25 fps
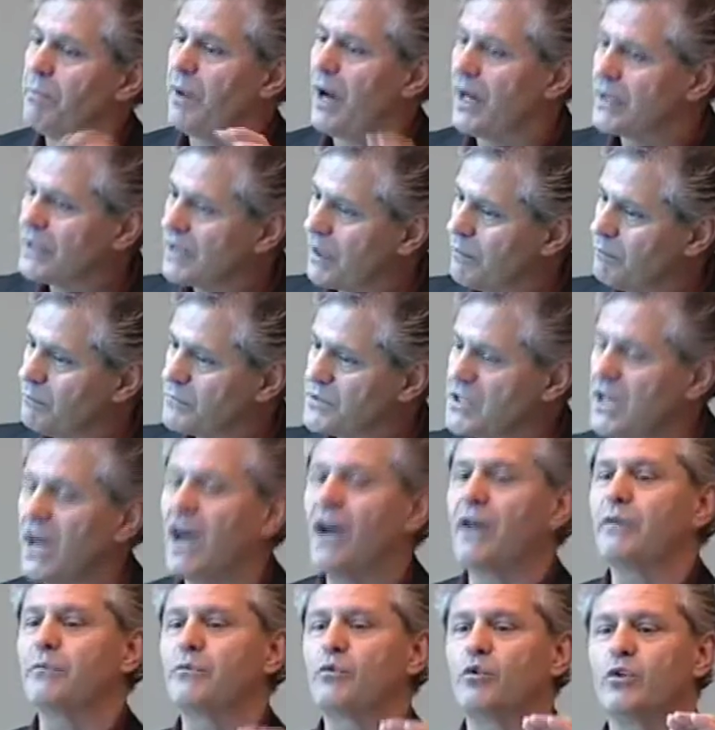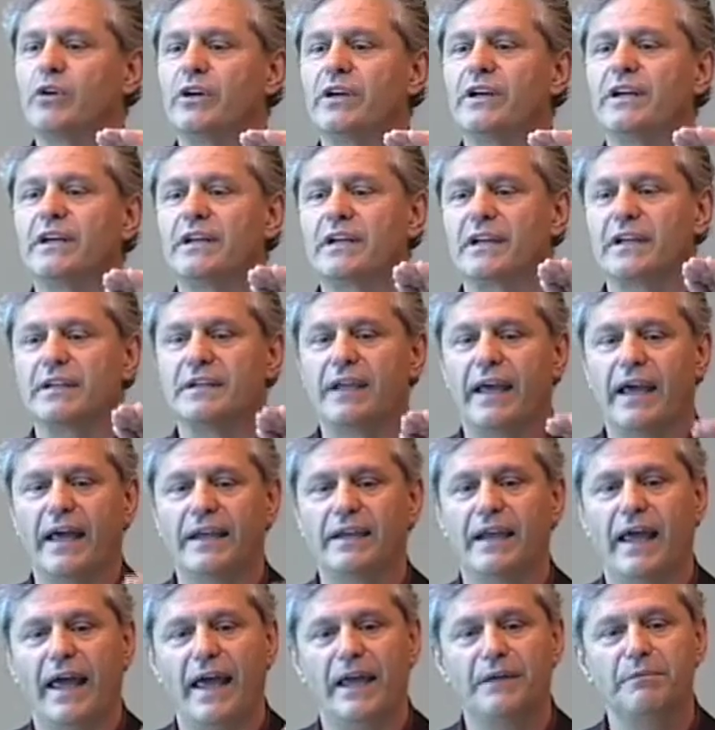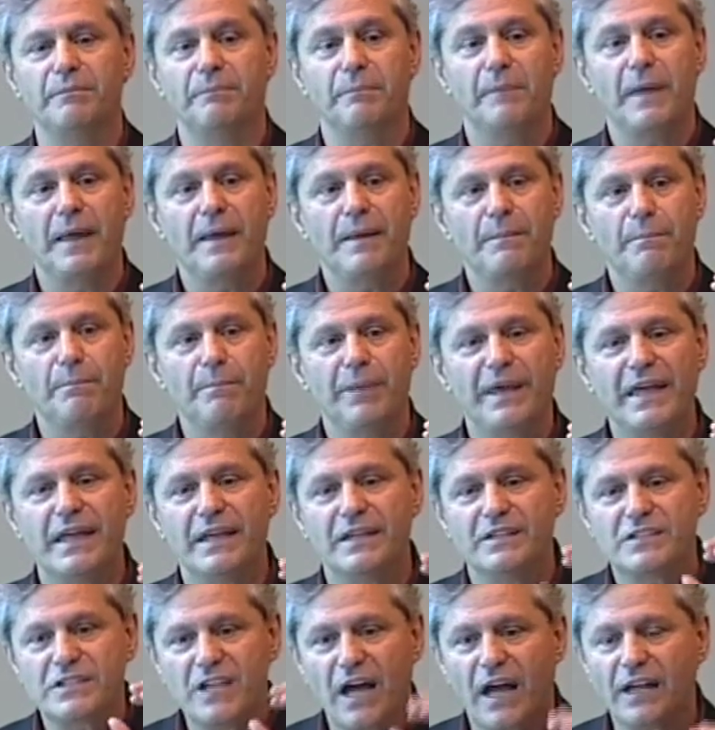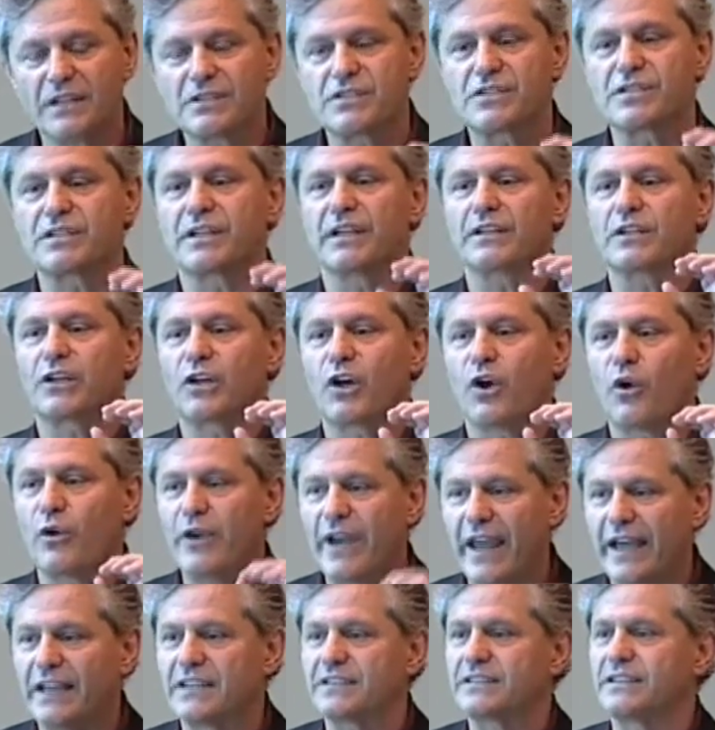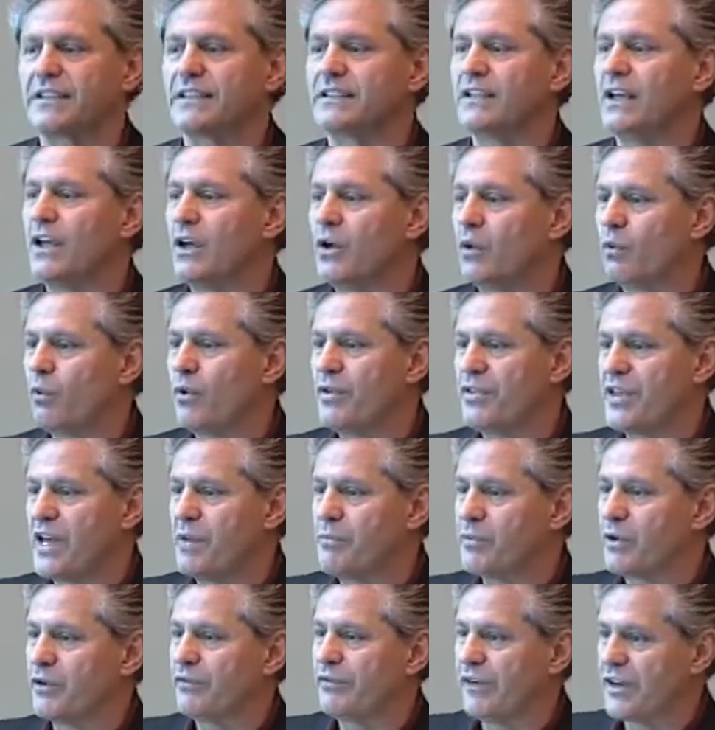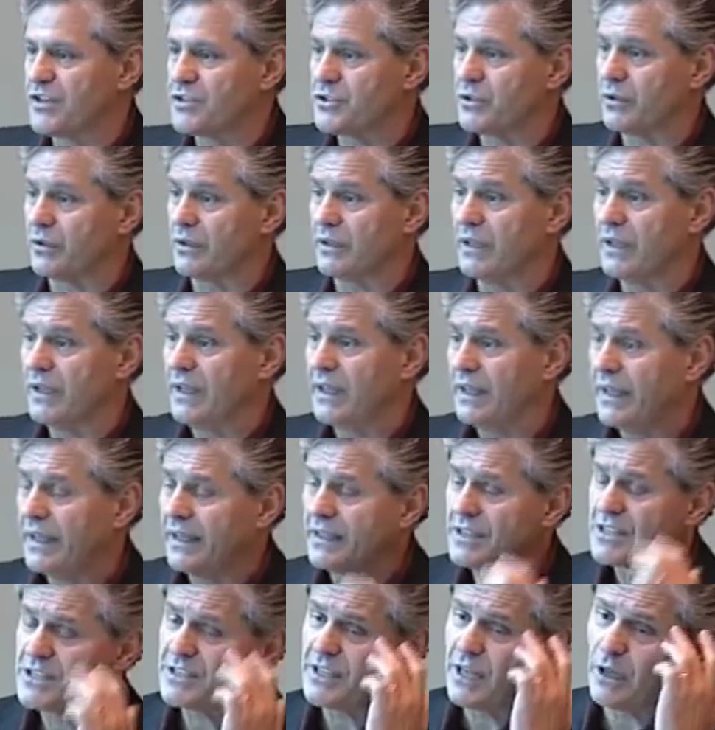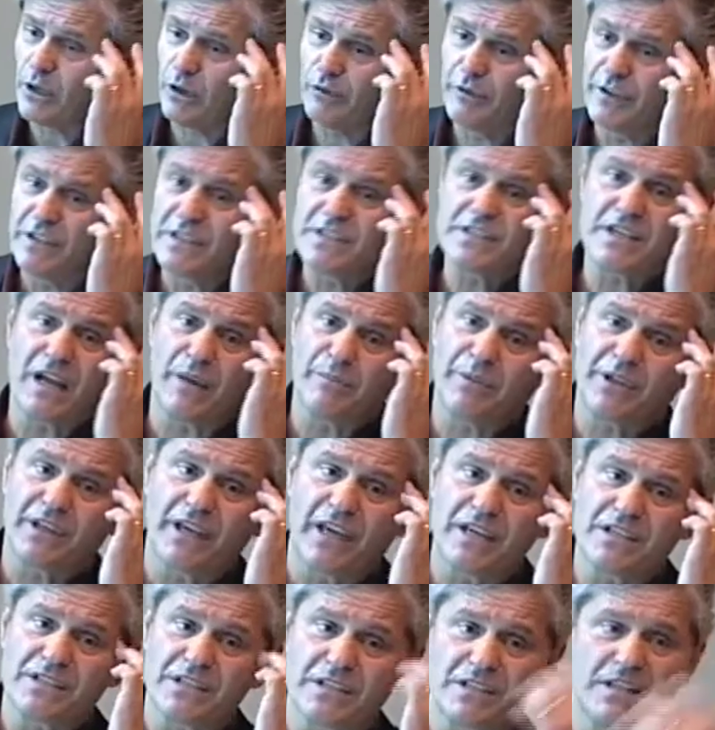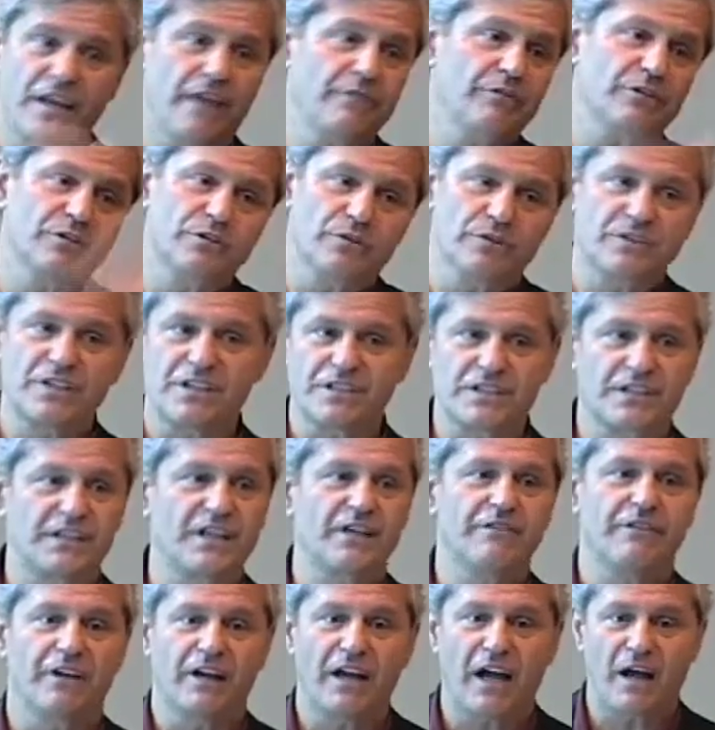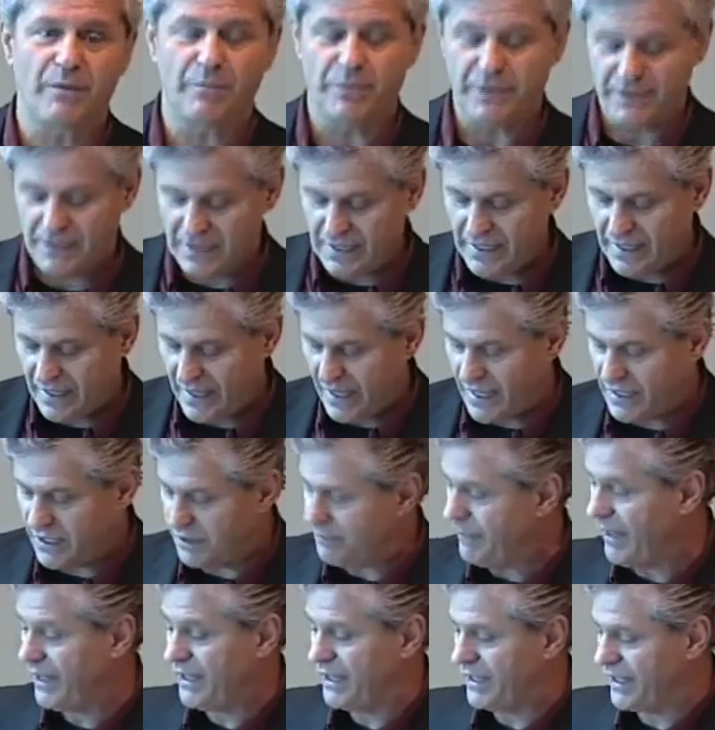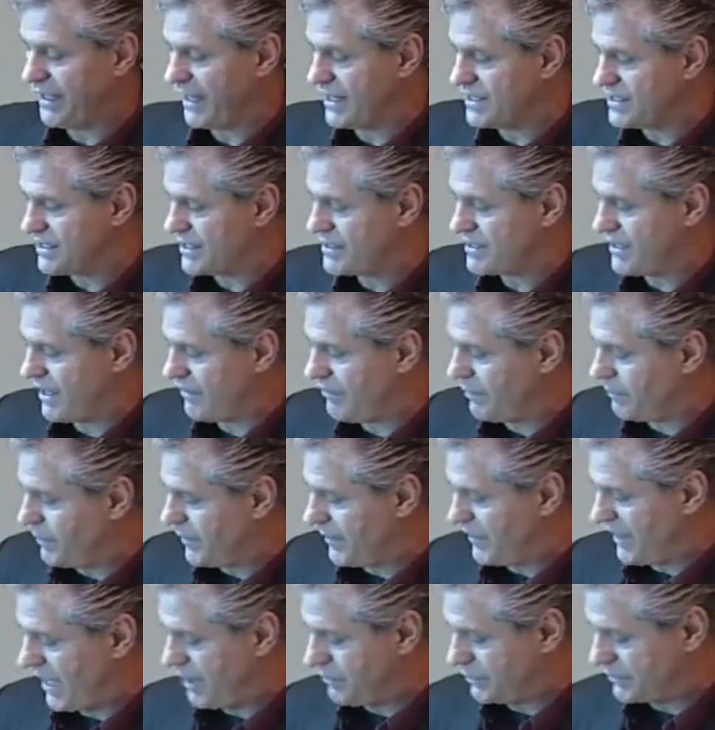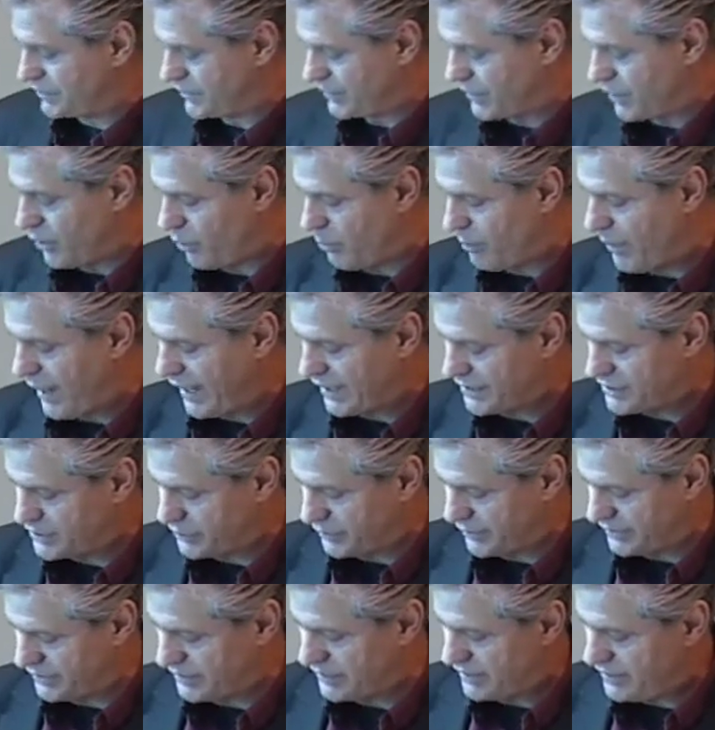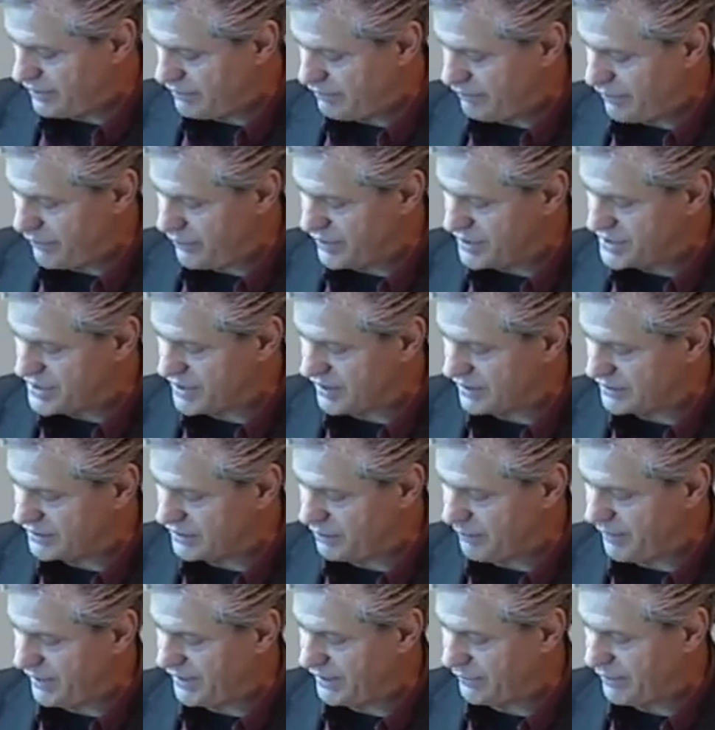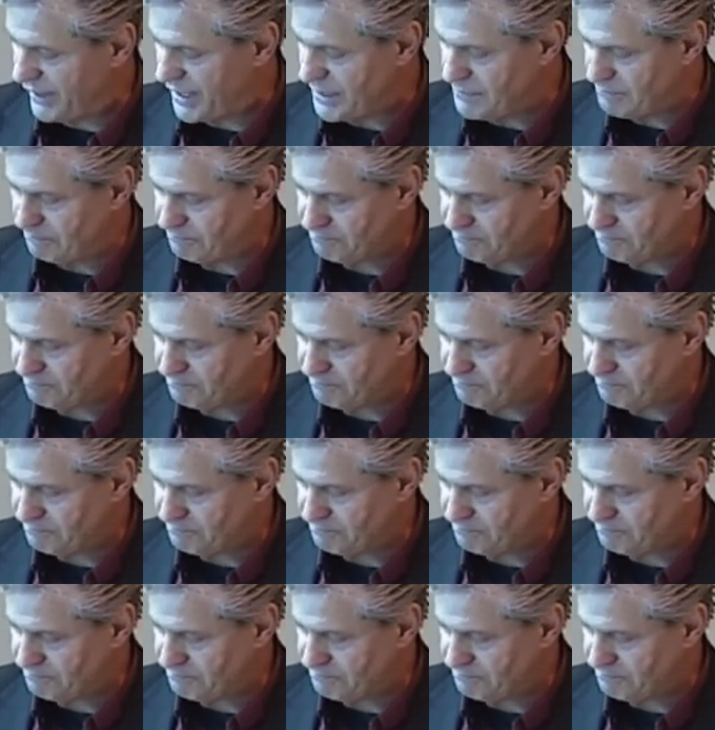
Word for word: part-time work and, and, and be in touch and connected with a profession, instead of in some cases having to just give it up, and in many cases never being able to go back to it, very seldom anyway.